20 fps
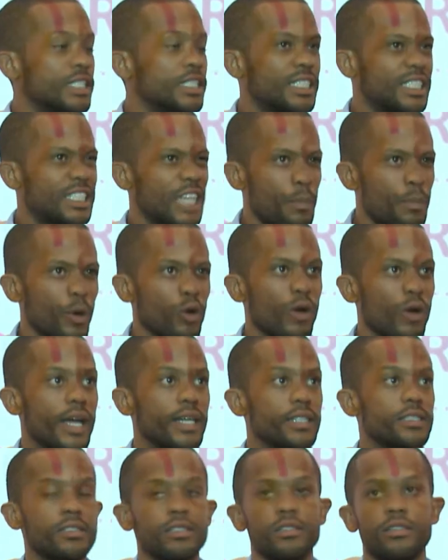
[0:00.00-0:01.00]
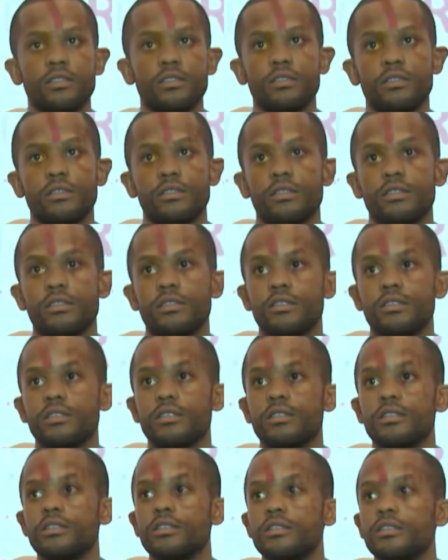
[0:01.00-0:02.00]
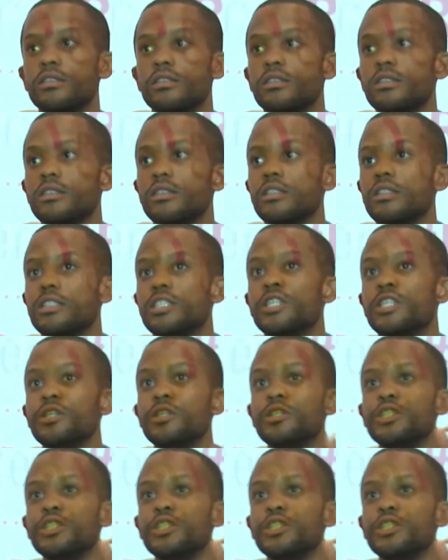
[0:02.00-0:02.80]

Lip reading: separate, to